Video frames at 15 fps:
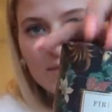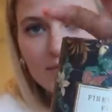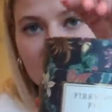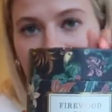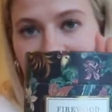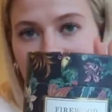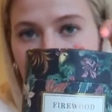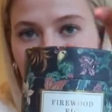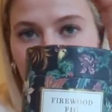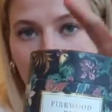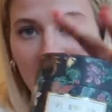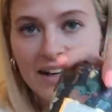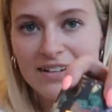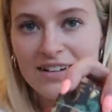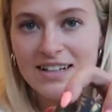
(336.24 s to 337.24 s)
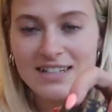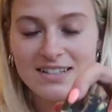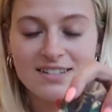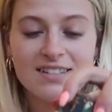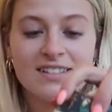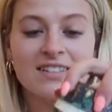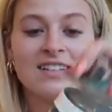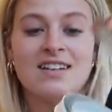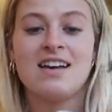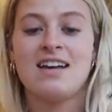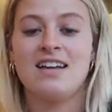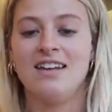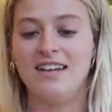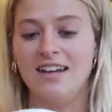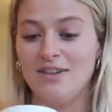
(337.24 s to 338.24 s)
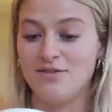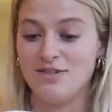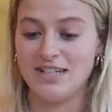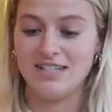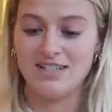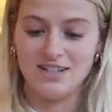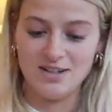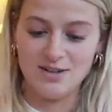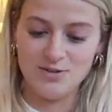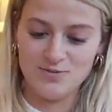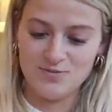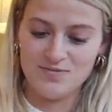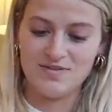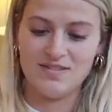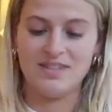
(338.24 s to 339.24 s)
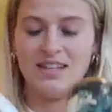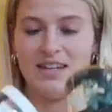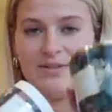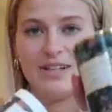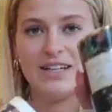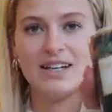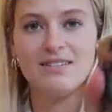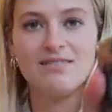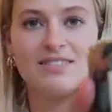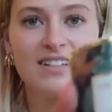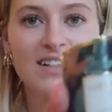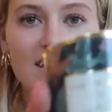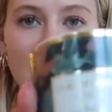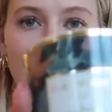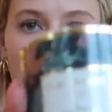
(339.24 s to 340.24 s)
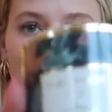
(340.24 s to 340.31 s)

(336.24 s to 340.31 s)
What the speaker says: But the actual candle is lovely too. There we go, look at